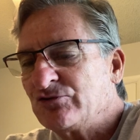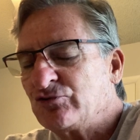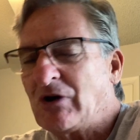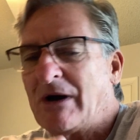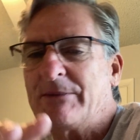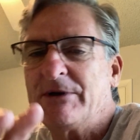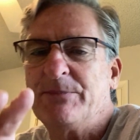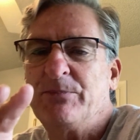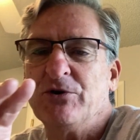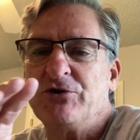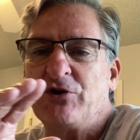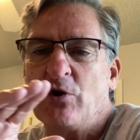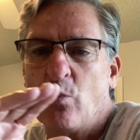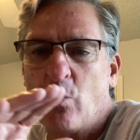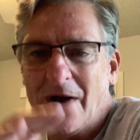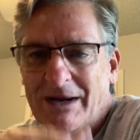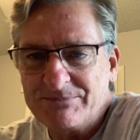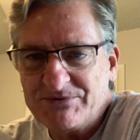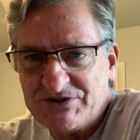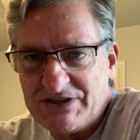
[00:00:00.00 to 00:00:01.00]
So I'm going to put the
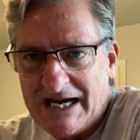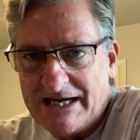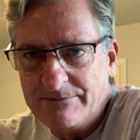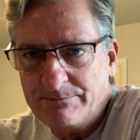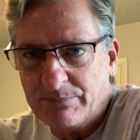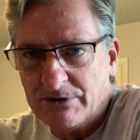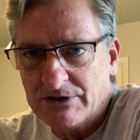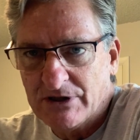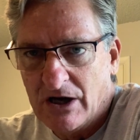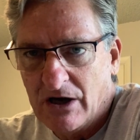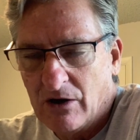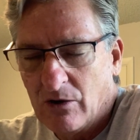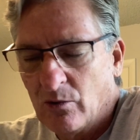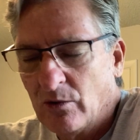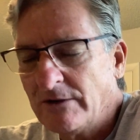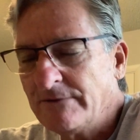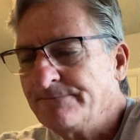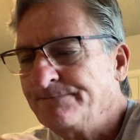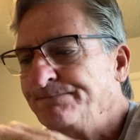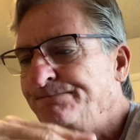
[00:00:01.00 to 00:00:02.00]
website
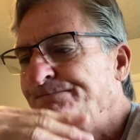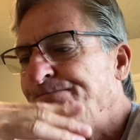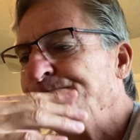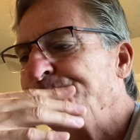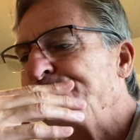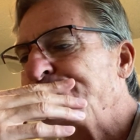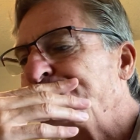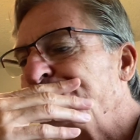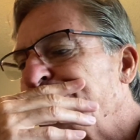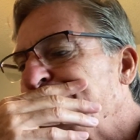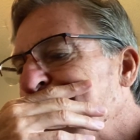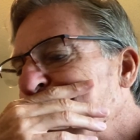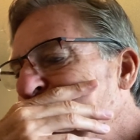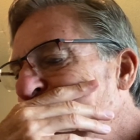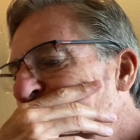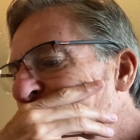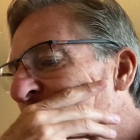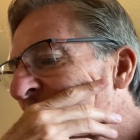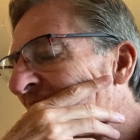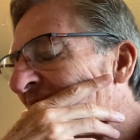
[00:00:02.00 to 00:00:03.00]
below,
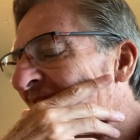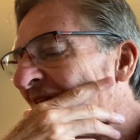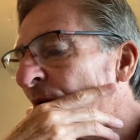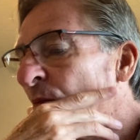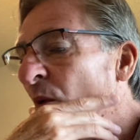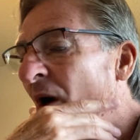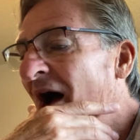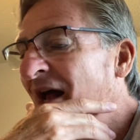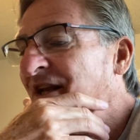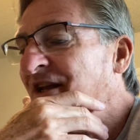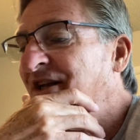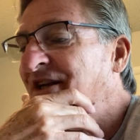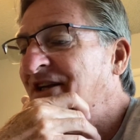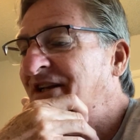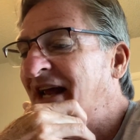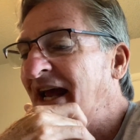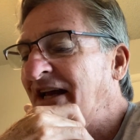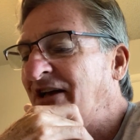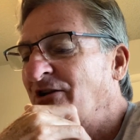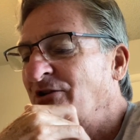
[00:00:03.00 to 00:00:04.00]
and I want you to
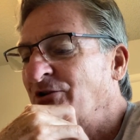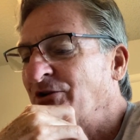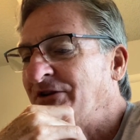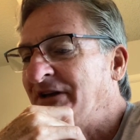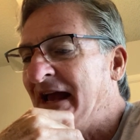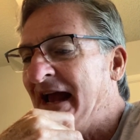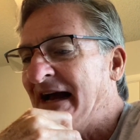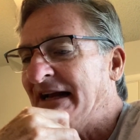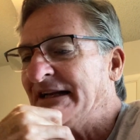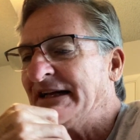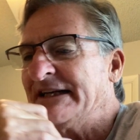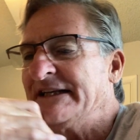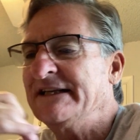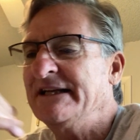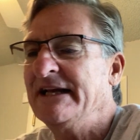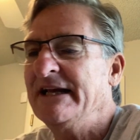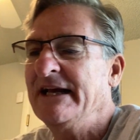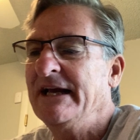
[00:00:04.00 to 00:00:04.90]
take a look at it.